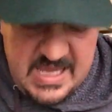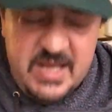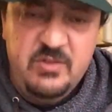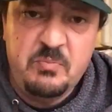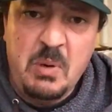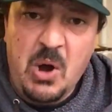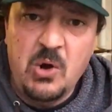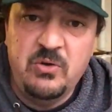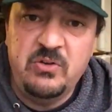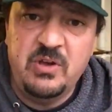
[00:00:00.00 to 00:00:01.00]
it is
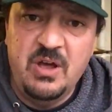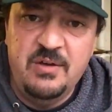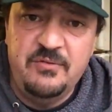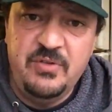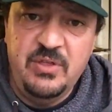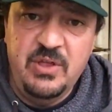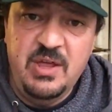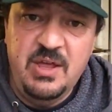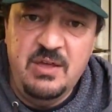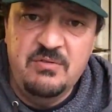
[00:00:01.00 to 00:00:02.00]
part of
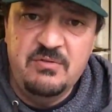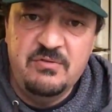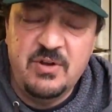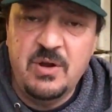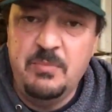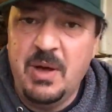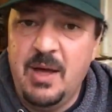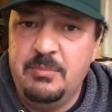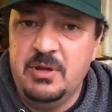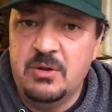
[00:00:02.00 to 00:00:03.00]
the very
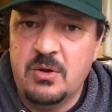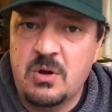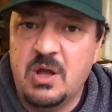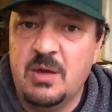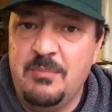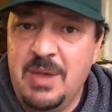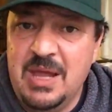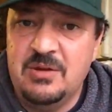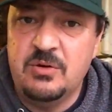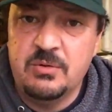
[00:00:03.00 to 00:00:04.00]
popular
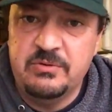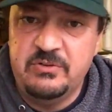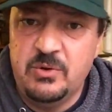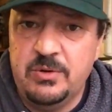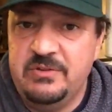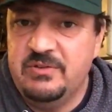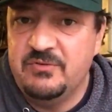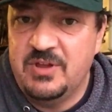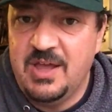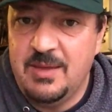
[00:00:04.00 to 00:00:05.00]
Commander series
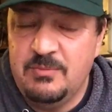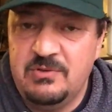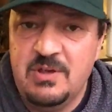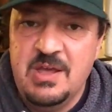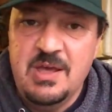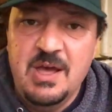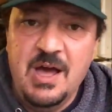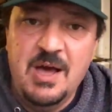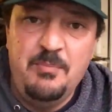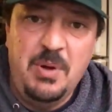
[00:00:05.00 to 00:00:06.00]
of games
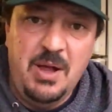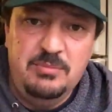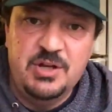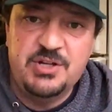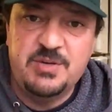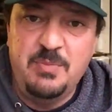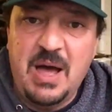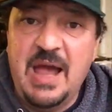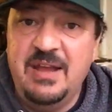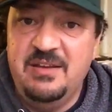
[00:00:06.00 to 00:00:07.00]
uh, published
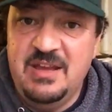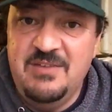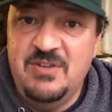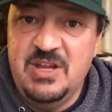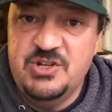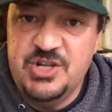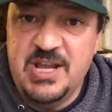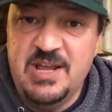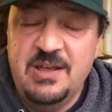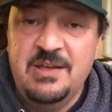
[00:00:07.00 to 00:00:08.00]
by
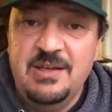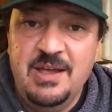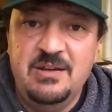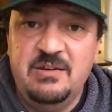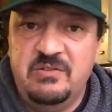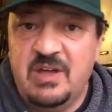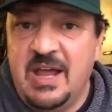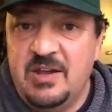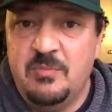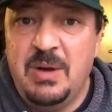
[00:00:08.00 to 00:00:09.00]
DVG and
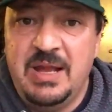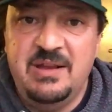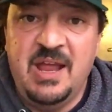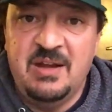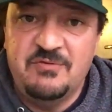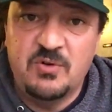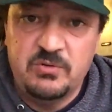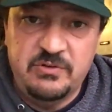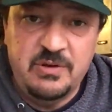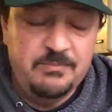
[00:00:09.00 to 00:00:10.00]
designed by Dan
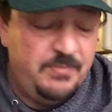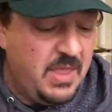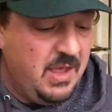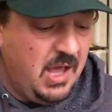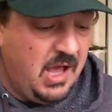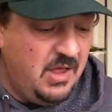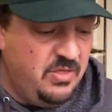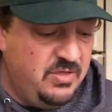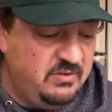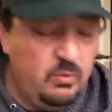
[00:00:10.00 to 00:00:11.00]
Verssen. Uh,
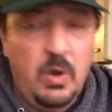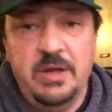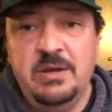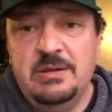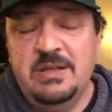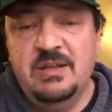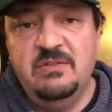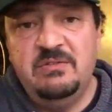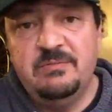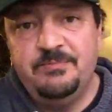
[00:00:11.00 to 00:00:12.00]
this one
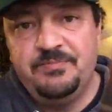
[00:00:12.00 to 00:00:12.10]
is